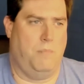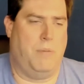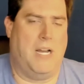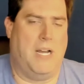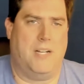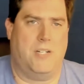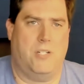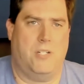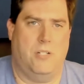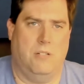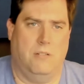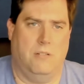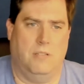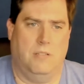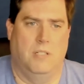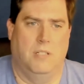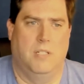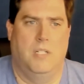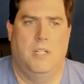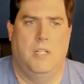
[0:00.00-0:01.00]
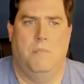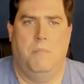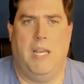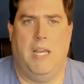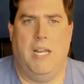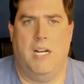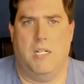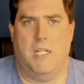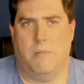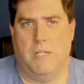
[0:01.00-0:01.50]
posture
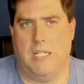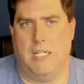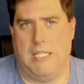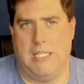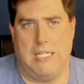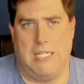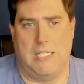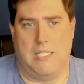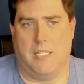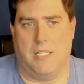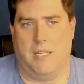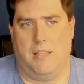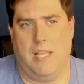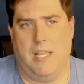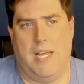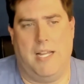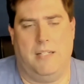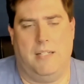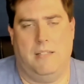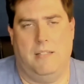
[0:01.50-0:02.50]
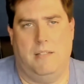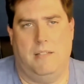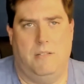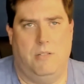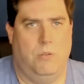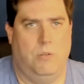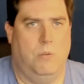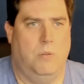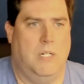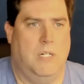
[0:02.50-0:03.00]
management and things like that
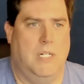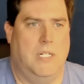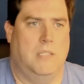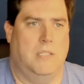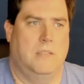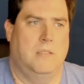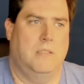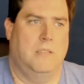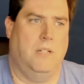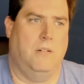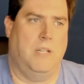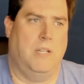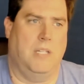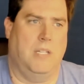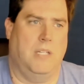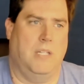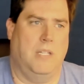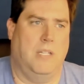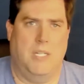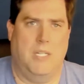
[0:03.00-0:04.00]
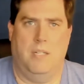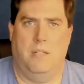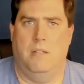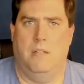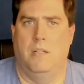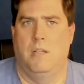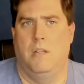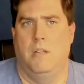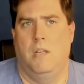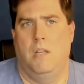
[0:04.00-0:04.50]
to get those in.
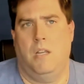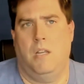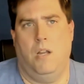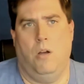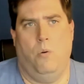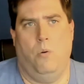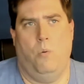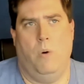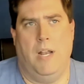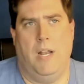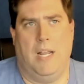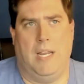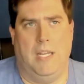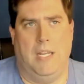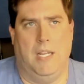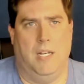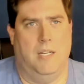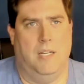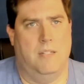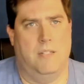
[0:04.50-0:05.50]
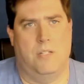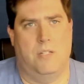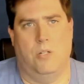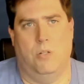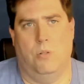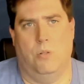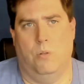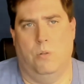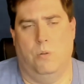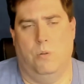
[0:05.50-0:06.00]
When
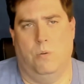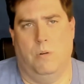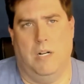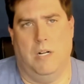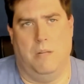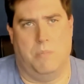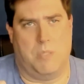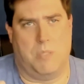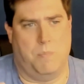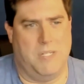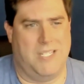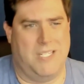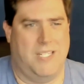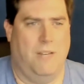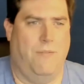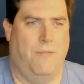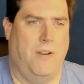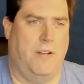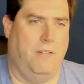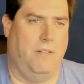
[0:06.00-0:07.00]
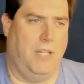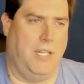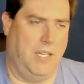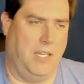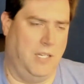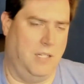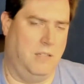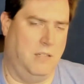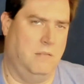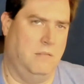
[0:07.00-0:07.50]
I'm specifically
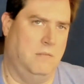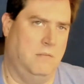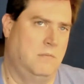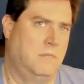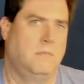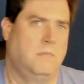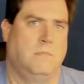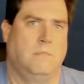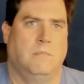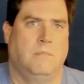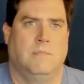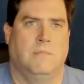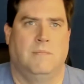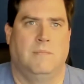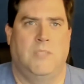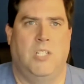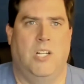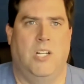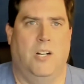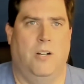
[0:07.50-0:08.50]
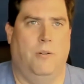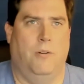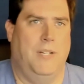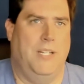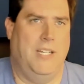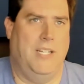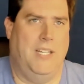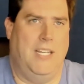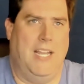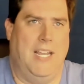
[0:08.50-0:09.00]
in
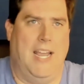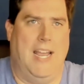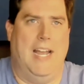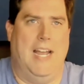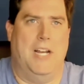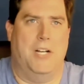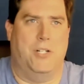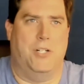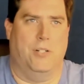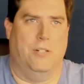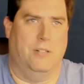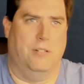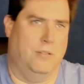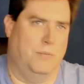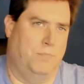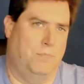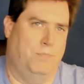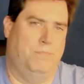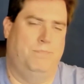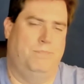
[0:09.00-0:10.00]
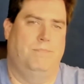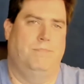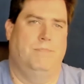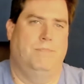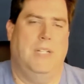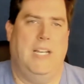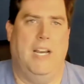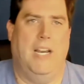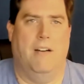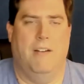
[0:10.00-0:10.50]
the Azure
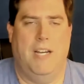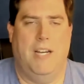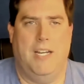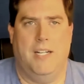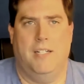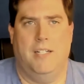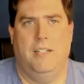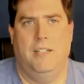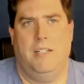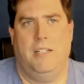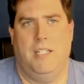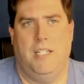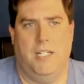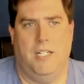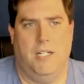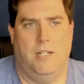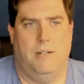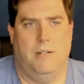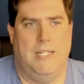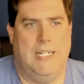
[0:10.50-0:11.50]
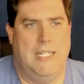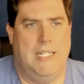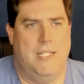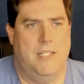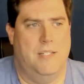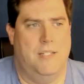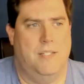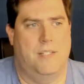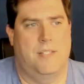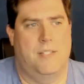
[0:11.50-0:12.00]
area, it
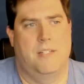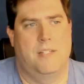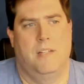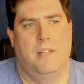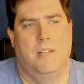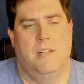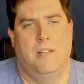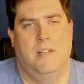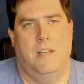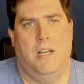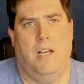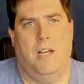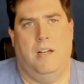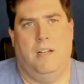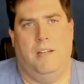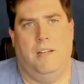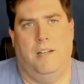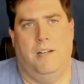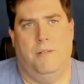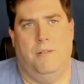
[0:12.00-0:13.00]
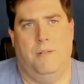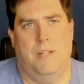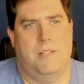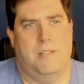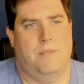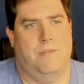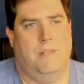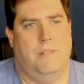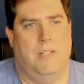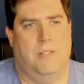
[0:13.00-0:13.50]
is
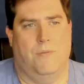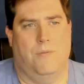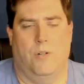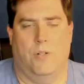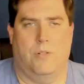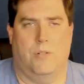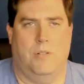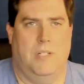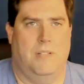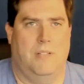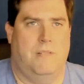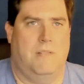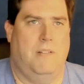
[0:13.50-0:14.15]
it's virtual.